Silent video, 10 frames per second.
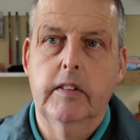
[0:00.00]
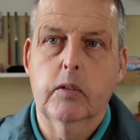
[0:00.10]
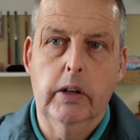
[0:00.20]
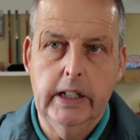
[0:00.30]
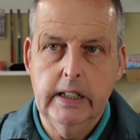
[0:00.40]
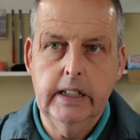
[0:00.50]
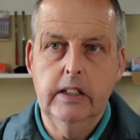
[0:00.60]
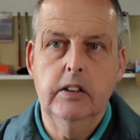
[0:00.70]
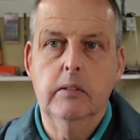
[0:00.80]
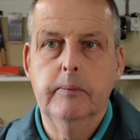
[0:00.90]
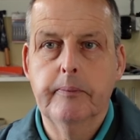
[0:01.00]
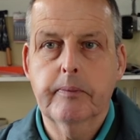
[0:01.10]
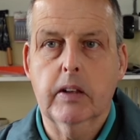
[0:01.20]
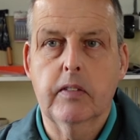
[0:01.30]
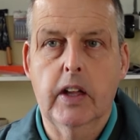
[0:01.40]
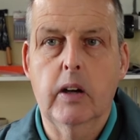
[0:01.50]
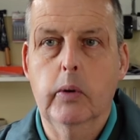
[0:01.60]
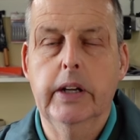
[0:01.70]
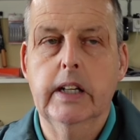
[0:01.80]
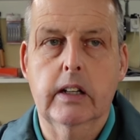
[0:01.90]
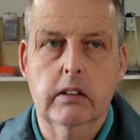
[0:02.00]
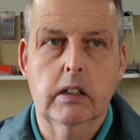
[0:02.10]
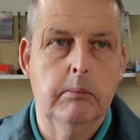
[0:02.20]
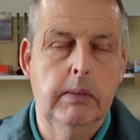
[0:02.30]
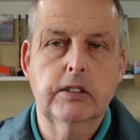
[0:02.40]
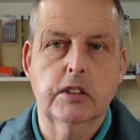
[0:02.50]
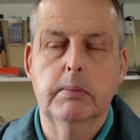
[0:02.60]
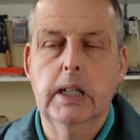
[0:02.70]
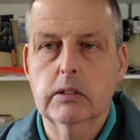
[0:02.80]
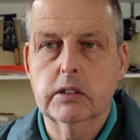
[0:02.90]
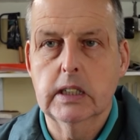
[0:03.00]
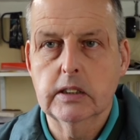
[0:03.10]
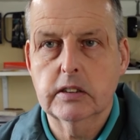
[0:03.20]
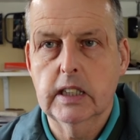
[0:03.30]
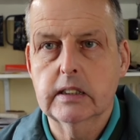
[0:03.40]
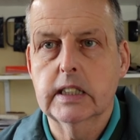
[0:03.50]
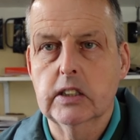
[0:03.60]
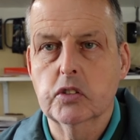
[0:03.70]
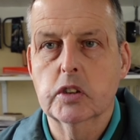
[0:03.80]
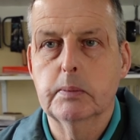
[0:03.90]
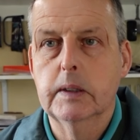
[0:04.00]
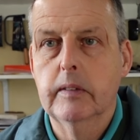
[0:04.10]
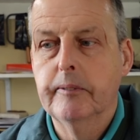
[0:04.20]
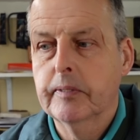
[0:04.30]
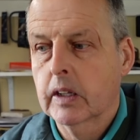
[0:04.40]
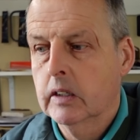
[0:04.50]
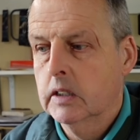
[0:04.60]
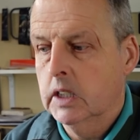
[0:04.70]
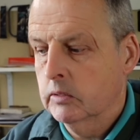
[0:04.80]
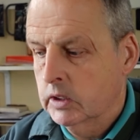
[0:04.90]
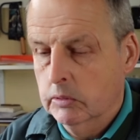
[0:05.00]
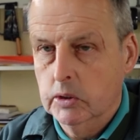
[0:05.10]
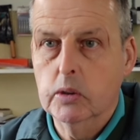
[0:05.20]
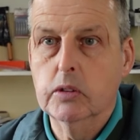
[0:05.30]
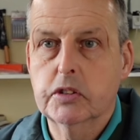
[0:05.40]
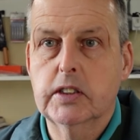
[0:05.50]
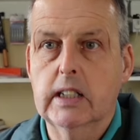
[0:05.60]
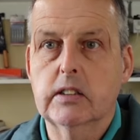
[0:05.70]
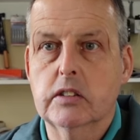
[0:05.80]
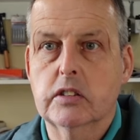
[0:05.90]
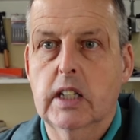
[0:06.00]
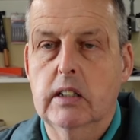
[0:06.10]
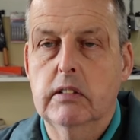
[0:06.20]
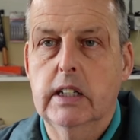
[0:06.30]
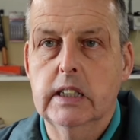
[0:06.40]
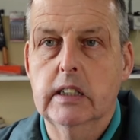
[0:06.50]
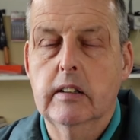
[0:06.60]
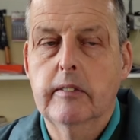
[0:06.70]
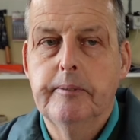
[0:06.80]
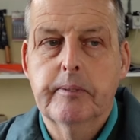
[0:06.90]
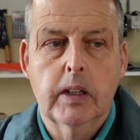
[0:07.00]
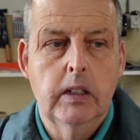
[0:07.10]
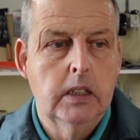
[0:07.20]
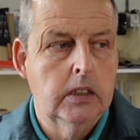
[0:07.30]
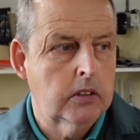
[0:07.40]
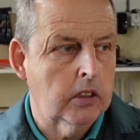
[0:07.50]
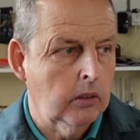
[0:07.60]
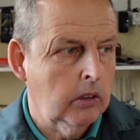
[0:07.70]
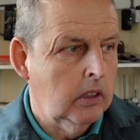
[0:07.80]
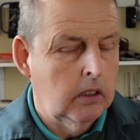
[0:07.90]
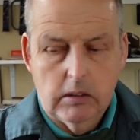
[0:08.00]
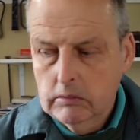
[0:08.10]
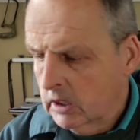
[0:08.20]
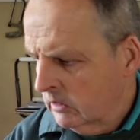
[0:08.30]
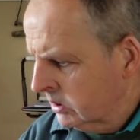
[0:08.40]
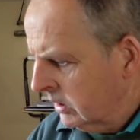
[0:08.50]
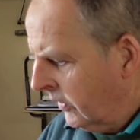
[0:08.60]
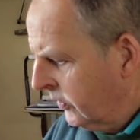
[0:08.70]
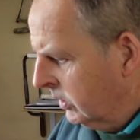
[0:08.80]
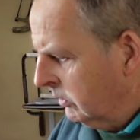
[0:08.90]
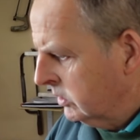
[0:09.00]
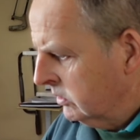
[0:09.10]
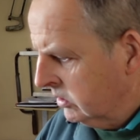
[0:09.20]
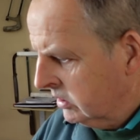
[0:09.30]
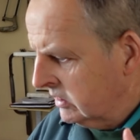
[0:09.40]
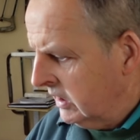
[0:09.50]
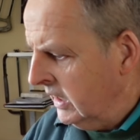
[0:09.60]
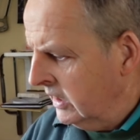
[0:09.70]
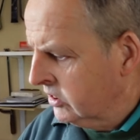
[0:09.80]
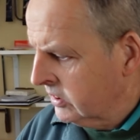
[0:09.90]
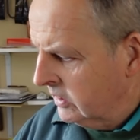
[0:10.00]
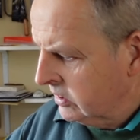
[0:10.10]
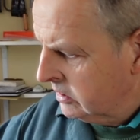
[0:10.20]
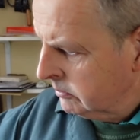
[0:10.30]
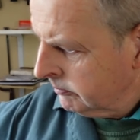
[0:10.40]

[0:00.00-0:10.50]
when he needed them. And that way he hadn't got to mess about trying to set things up. They were all set and set ready. So what I thought I would do, just as an interest,